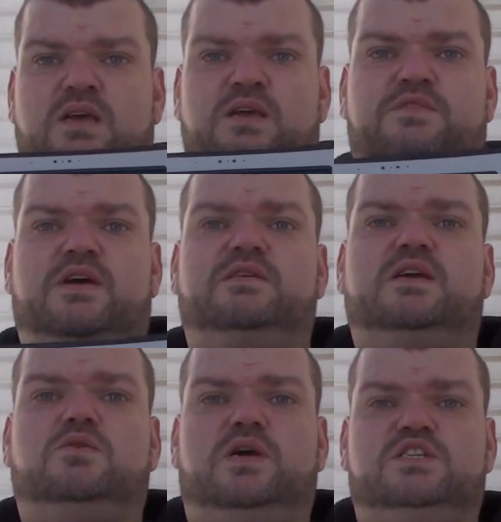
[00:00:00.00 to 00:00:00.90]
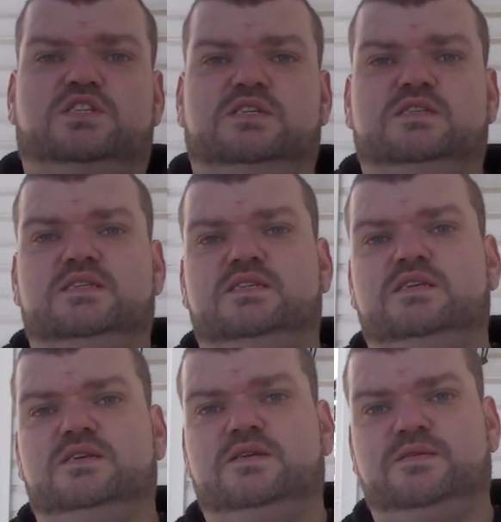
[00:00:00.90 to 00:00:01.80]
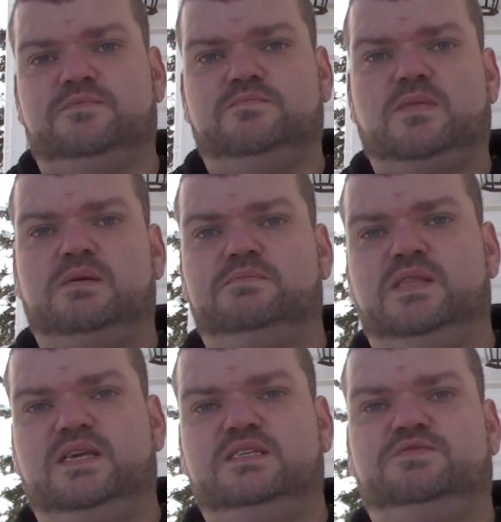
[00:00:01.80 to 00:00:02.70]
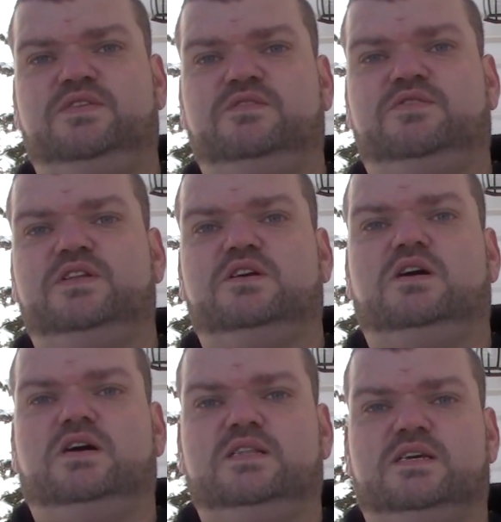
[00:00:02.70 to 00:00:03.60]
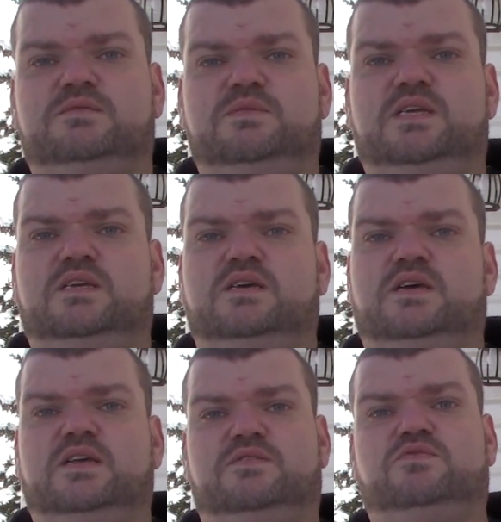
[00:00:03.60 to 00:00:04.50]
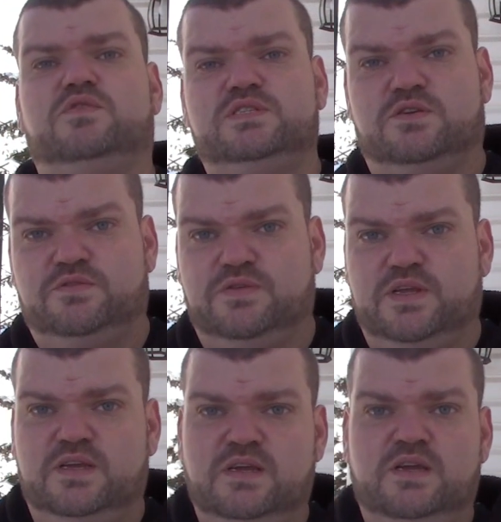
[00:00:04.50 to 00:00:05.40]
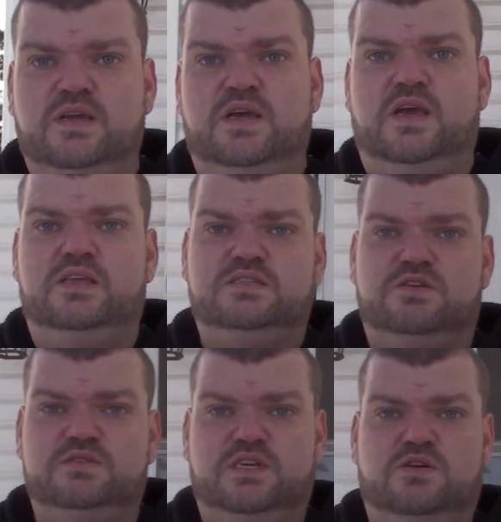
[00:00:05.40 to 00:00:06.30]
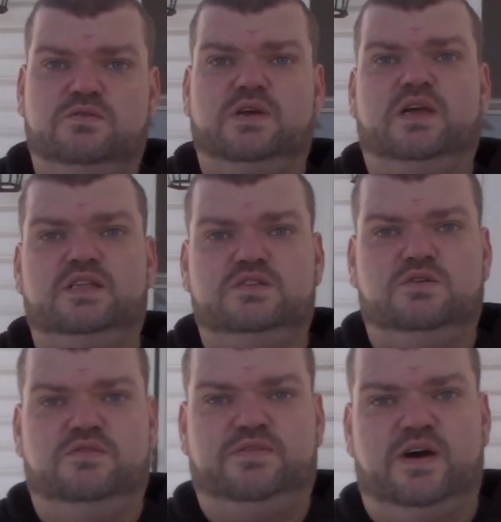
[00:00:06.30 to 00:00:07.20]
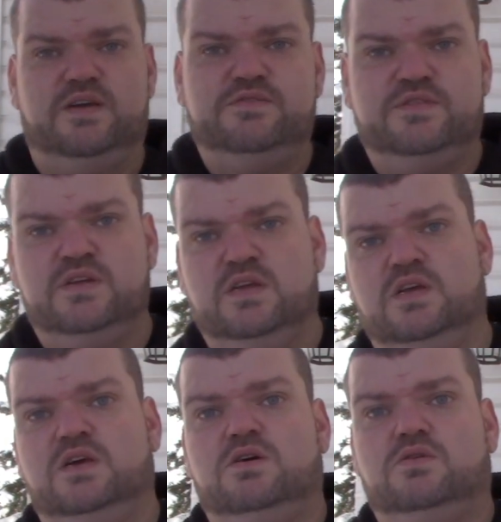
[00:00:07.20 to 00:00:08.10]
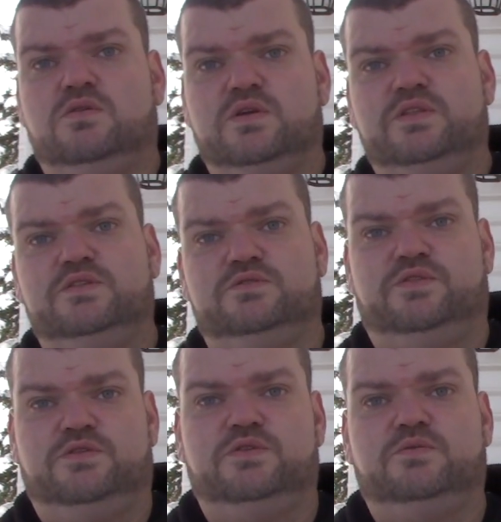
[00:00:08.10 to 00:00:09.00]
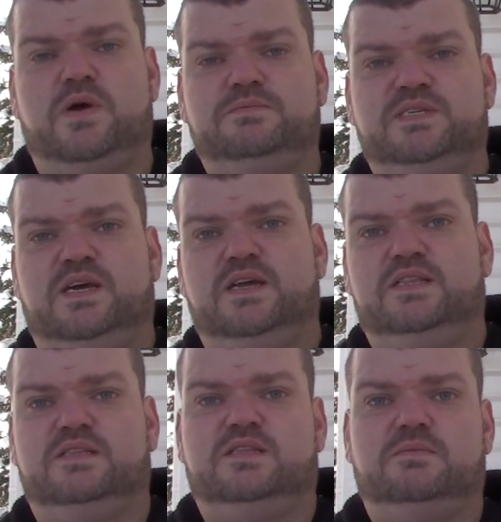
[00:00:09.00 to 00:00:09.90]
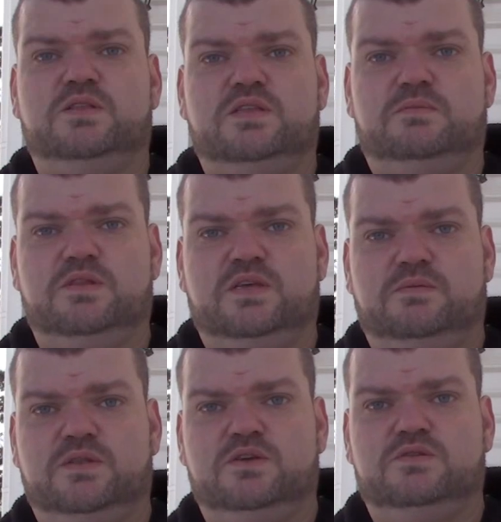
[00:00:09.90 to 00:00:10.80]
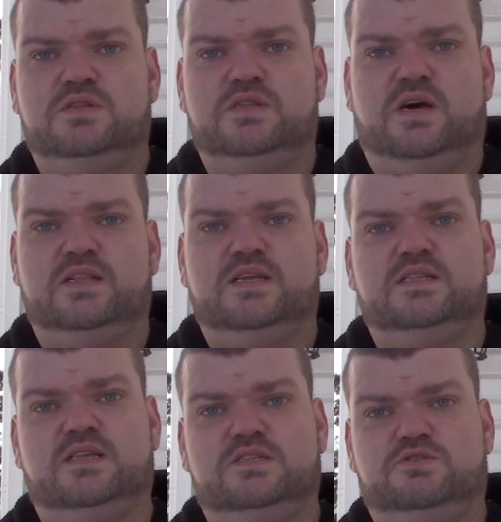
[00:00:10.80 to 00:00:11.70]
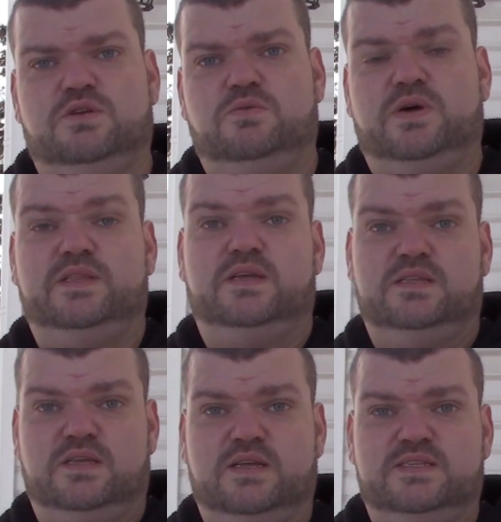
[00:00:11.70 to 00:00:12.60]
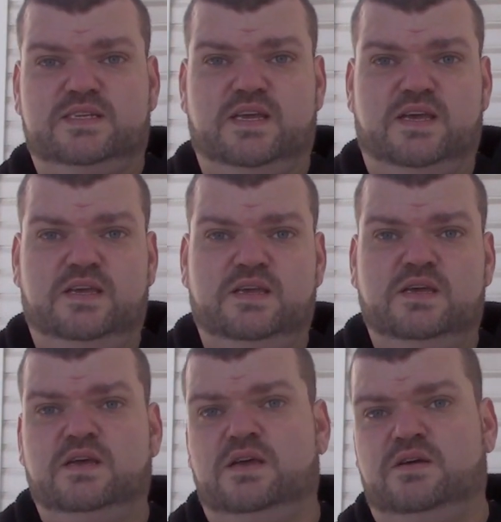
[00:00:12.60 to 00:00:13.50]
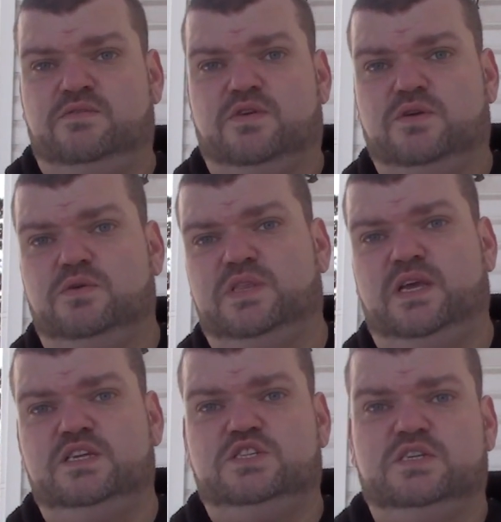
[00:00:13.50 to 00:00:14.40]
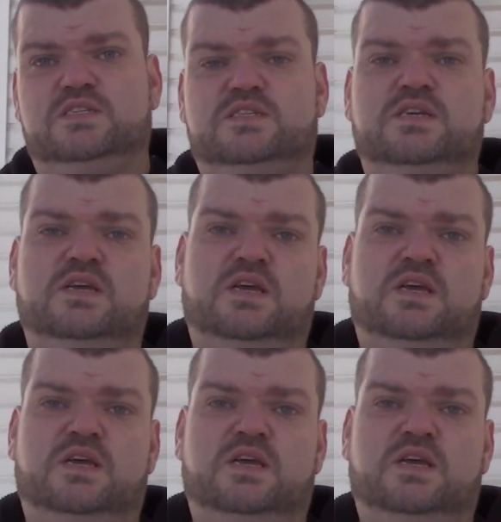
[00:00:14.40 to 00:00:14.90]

If you have any questions, please feel free to contact me at 403-800-8205 or through the website www.industrial1.ca for quotations.